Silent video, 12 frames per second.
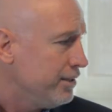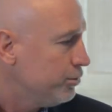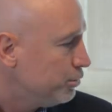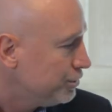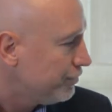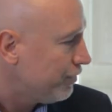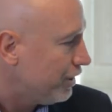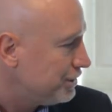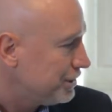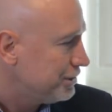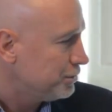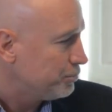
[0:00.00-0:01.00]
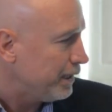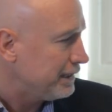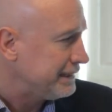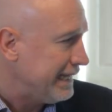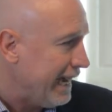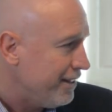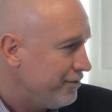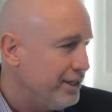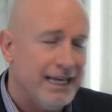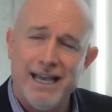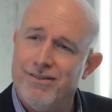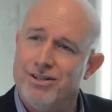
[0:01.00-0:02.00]
the rules of logic as well as
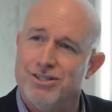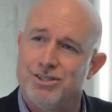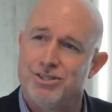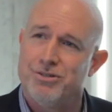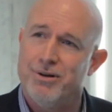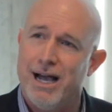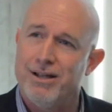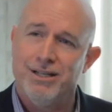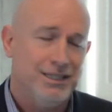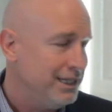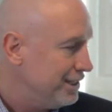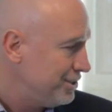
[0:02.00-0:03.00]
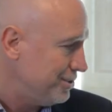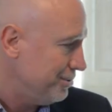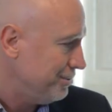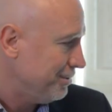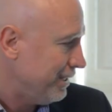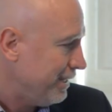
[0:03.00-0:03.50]
gathering evidence surrounding the issue